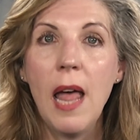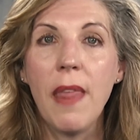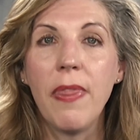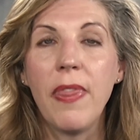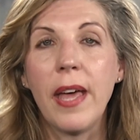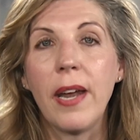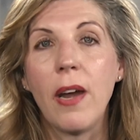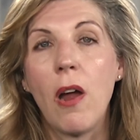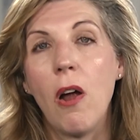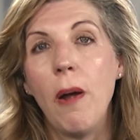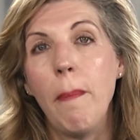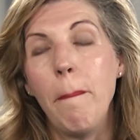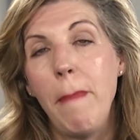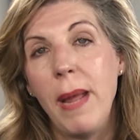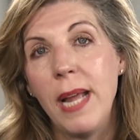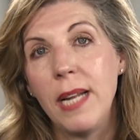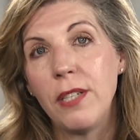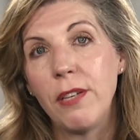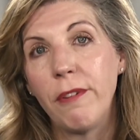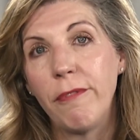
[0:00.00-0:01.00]
that are
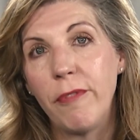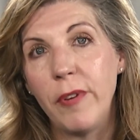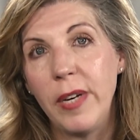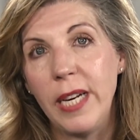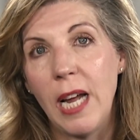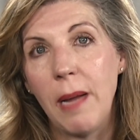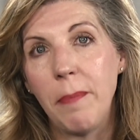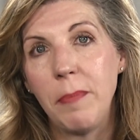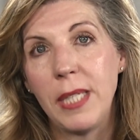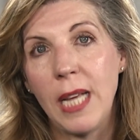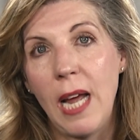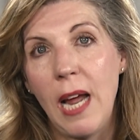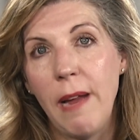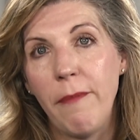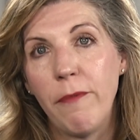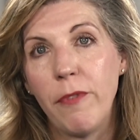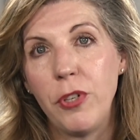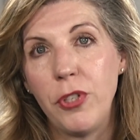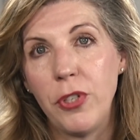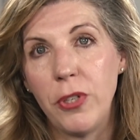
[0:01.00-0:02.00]
meant to free up time
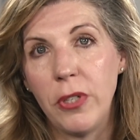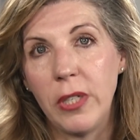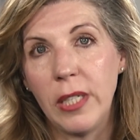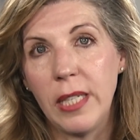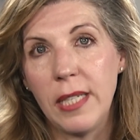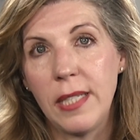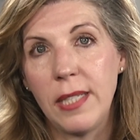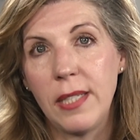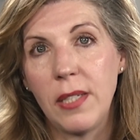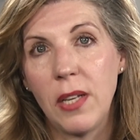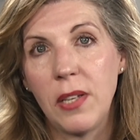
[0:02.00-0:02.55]
for journalists